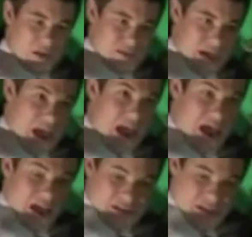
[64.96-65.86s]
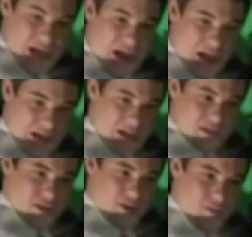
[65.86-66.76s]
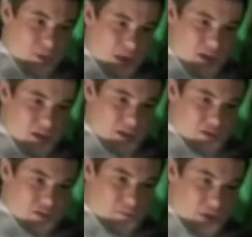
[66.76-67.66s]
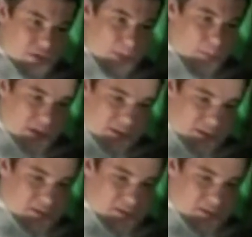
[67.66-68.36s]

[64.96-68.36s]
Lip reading: Yeah. It is your birthday present.